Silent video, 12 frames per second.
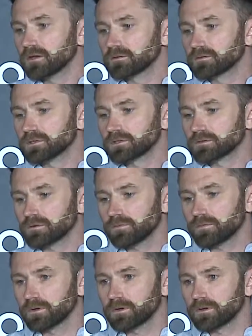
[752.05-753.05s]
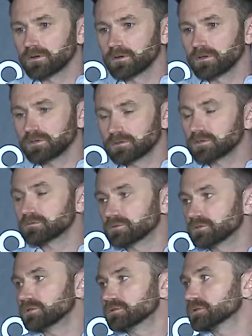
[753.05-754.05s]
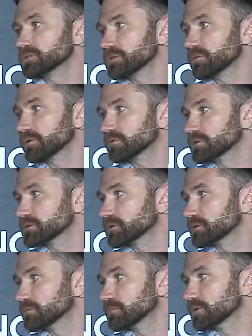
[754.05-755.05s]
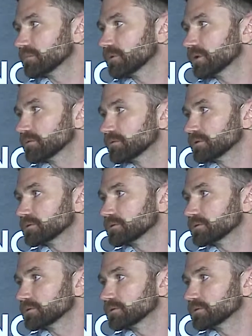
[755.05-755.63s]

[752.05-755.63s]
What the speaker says: does reduce systemic risk in my view.